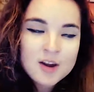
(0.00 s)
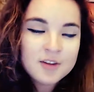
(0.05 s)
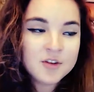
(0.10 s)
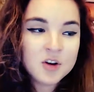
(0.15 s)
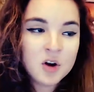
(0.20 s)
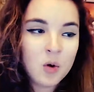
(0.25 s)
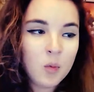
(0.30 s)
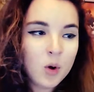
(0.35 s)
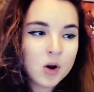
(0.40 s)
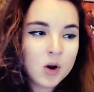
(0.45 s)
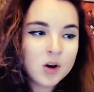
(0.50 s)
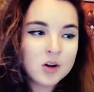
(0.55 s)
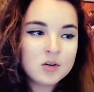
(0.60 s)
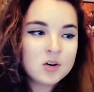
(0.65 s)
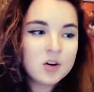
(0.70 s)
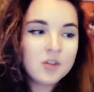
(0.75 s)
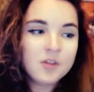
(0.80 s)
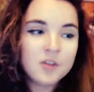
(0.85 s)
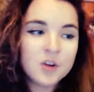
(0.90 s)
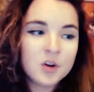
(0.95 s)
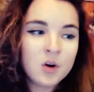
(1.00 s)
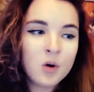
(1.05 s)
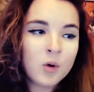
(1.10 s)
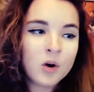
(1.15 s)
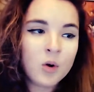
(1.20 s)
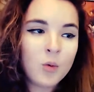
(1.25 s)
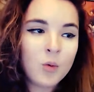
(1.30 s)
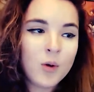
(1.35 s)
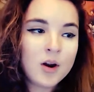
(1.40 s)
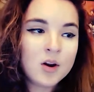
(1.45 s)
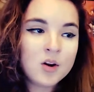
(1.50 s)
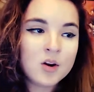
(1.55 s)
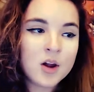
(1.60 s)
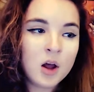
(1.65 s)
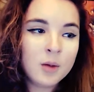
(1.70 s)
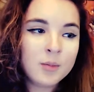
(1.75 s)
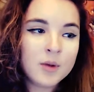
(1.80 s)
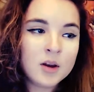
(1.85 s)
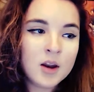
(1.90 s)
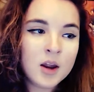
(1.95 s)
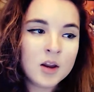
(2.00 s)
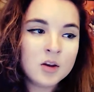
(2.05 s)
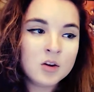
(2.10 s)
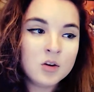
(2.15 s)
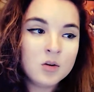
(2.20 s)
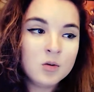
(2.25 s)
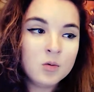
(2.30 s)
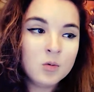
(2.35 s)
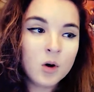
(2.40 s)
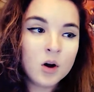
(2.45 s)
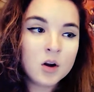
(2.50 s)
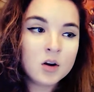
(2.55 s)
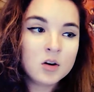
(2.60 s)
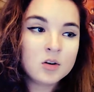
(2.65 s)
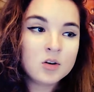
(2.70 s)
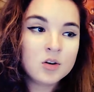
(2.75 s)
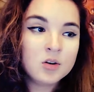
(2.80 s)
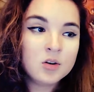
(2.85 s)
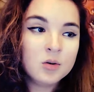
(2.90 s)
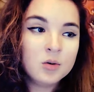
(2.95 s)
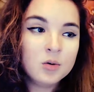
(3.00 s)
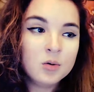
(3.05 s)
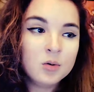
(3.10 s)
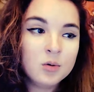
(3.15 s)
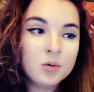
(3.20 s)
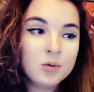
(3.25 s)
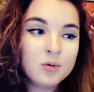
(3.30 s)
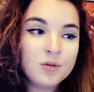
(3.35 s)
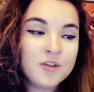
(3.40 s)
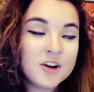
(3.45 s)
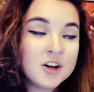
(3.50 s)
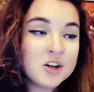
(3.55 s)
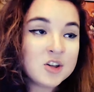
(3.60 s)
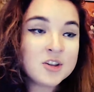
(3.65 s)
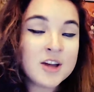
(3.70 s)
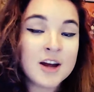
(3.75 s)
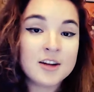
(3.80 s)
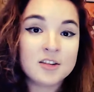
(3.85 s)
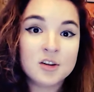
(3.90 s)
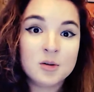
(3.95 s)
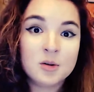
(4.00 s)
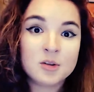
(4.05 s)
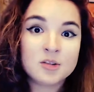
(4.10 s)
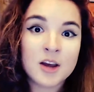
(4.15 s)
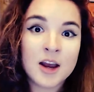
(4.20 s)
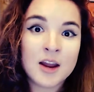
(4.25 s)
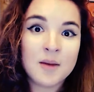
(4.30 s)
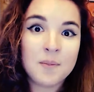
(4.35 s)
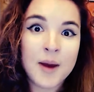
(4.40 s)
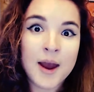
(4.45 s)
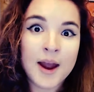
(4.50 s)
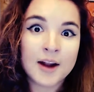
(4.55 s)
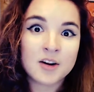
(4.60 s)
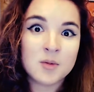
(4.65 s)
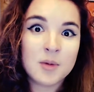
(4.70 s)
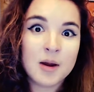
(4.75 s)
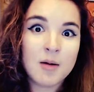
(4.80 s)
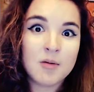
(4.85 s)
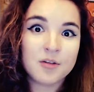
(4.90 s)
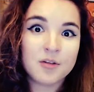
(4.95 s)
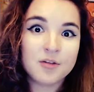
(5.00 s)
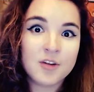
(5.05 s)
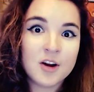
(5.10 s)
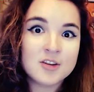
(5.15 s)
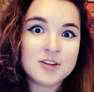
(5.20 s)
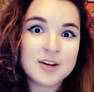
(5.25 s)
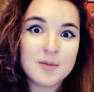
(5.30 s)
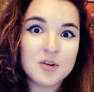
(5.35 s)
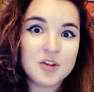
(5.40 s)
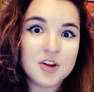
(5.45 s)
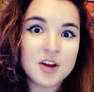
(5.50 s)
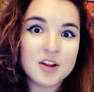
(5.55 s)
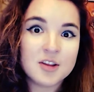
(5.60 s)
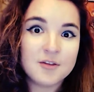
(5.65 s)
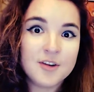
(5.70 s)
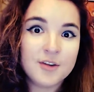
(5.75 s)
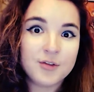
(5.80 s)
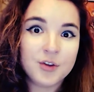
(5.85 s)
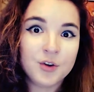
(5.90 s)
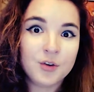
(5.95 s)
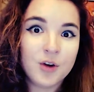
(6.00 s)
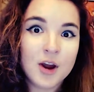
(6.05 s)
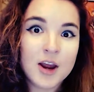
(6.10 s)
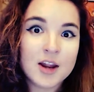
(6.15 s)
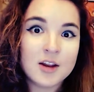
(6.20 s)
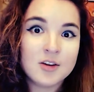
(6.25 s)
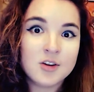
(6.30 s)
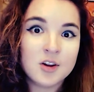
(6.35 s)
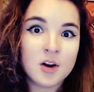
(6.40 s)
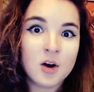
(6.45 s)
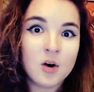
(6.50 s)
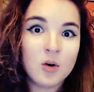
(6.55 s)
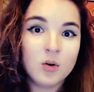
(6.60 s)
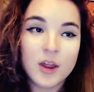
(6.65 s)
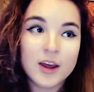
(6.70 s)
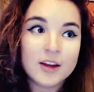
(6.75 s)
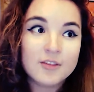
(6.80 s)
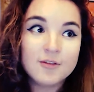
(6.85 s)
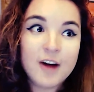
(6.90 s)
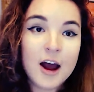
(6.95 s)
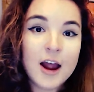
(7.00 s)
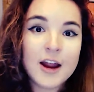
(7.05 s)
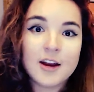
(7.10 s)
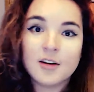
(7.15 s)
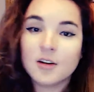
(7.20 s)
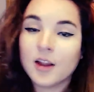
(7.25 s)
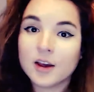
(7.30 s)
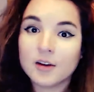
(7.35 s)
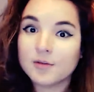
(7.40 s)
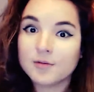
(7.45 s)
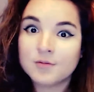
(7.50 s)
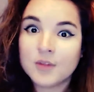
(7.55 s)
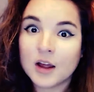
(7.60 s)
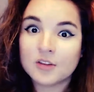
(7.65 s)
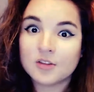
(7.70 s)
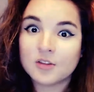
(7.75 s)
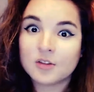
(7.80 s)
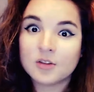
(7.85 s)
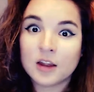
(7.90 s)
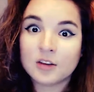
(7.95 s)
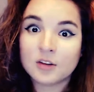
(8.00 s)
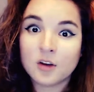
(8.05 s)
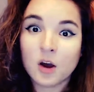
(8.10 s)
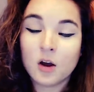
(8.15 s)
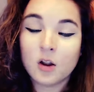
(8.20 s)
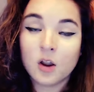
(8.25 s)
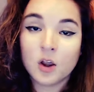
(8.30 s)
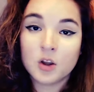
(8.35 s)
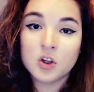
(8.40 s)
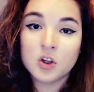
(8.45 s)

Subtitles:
you don't want to wear your helmet and you want to finish that suicide pact you made with your friend Timothy in the 5th grade, like fine, like that's all on